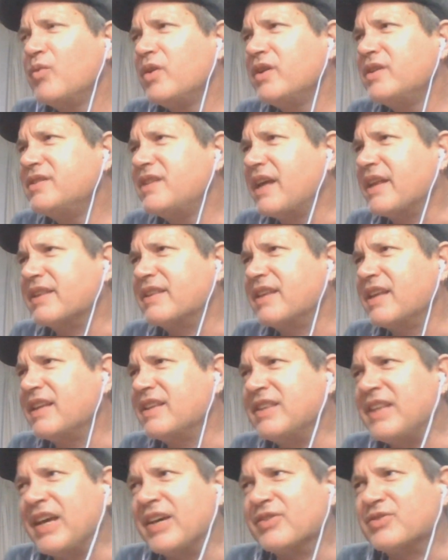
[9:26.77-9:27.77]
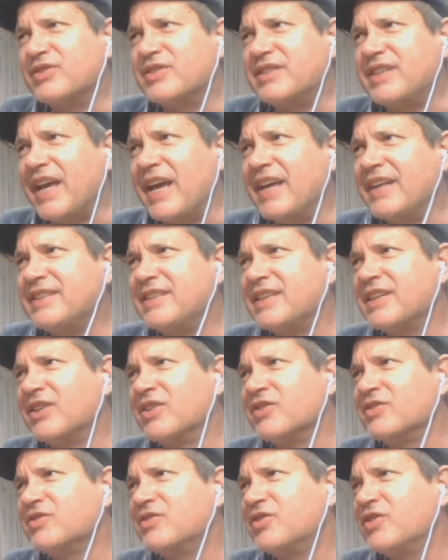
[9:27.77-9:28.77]
What is that thing they were standing
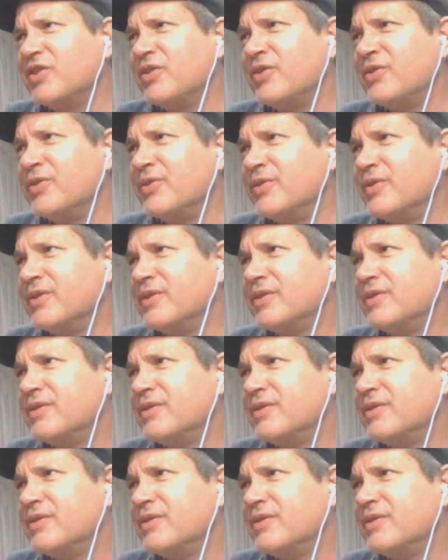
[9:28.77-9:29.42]
on, too?